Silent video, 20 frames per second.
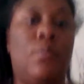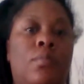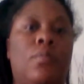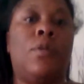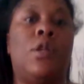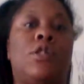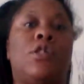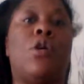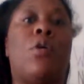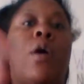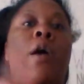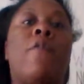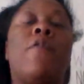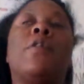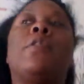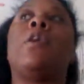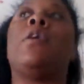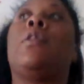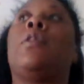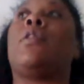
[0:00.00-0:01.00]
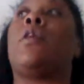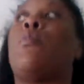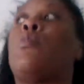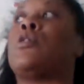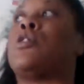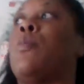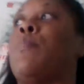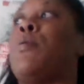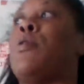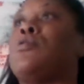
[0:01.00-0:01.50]
So everything that they were
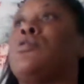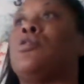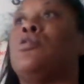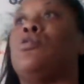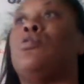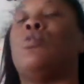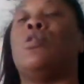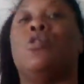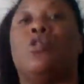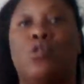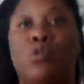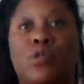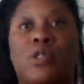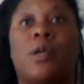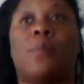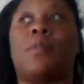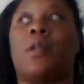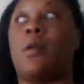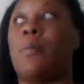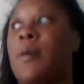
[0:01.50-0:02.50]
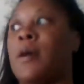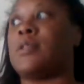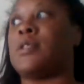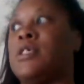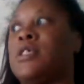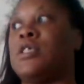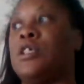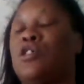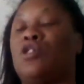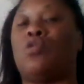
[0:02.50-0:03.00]
supposed to do something about
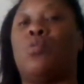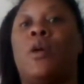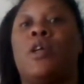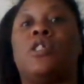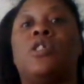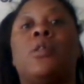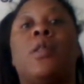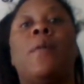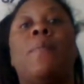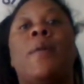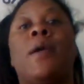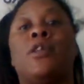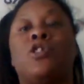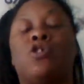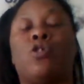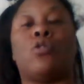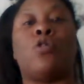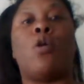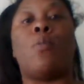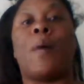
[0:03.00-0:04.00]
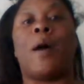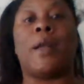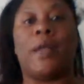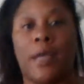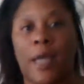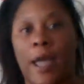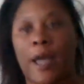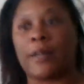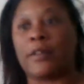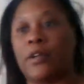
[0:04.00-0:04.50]
this situation, they made sure
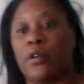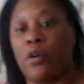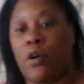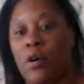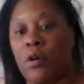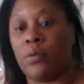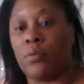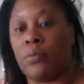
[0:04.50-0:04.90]
nobody acted on.